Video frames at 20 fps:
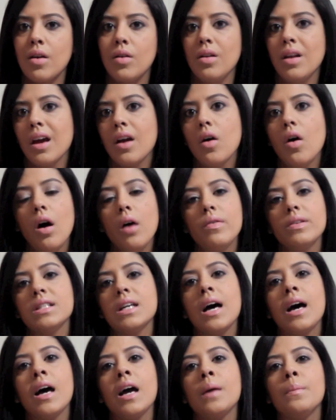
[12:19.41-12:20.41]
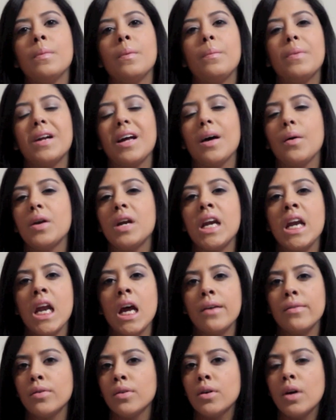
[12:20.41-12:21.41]
don't like all the time, but I would
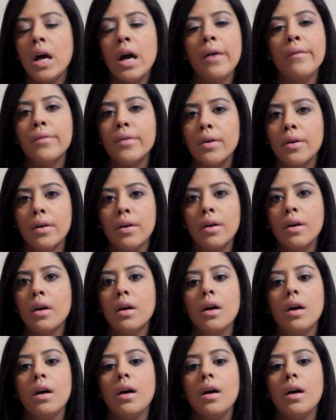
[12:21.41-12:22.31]
never ever